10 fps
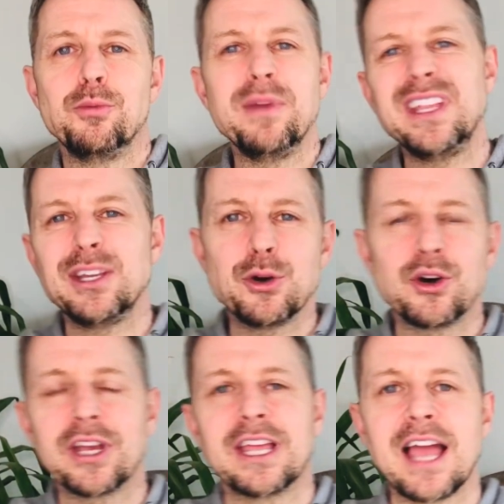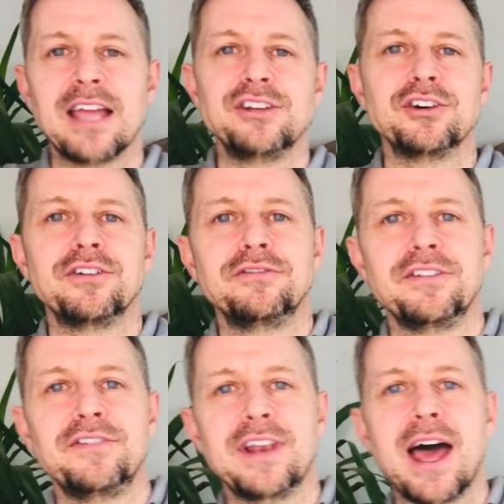mediocre kind of,
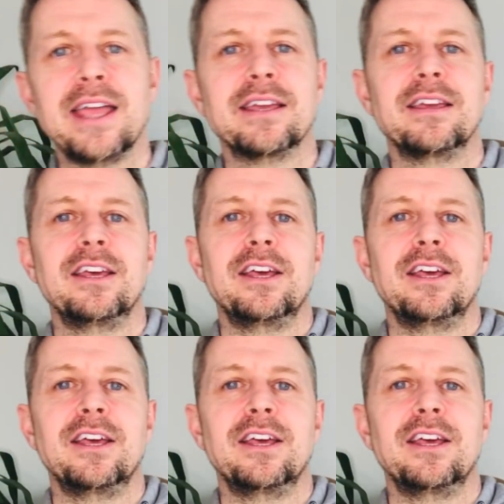if you like.